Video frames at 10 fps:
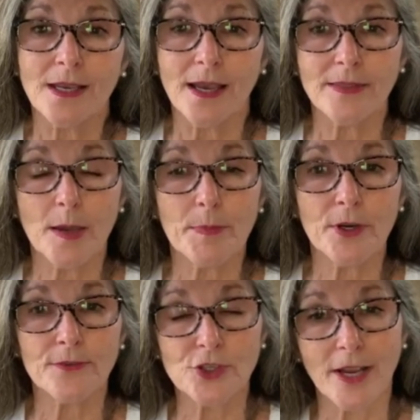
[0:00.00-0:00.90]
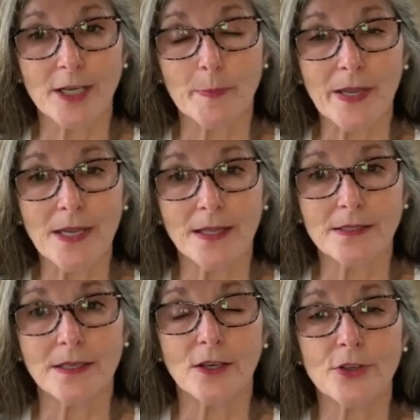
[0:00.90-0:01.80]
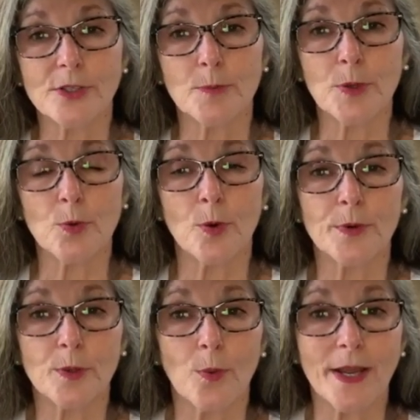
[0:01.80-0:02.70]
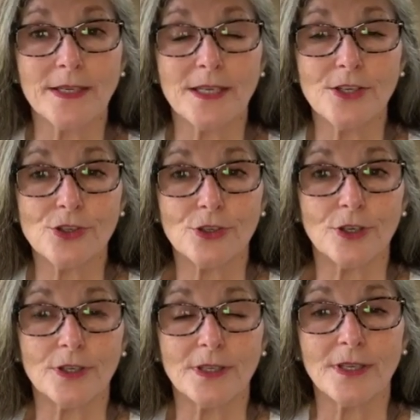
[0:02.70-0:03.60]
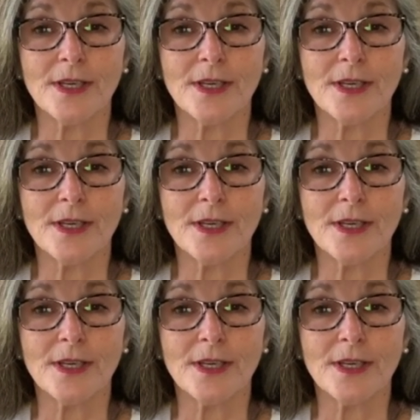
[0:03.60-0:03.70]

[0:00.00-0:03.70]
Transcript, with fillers: And that pair of checked pants can also be worn with a white t-shirt,